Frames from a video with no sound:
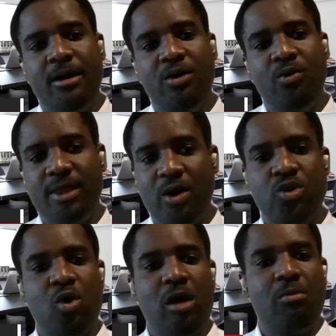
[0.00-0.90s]
without
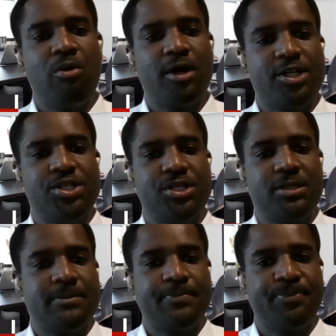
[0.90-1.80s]

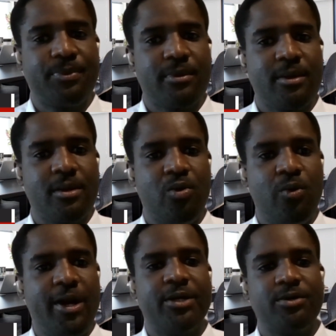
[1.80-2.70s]
collaboration,
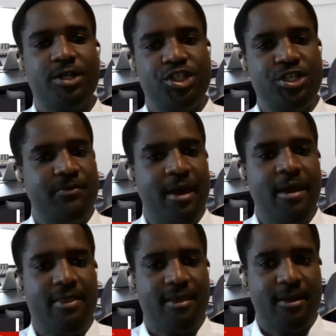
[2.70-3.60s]
we cannot achieve
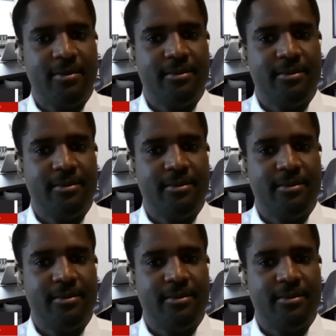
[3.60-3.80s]
anything.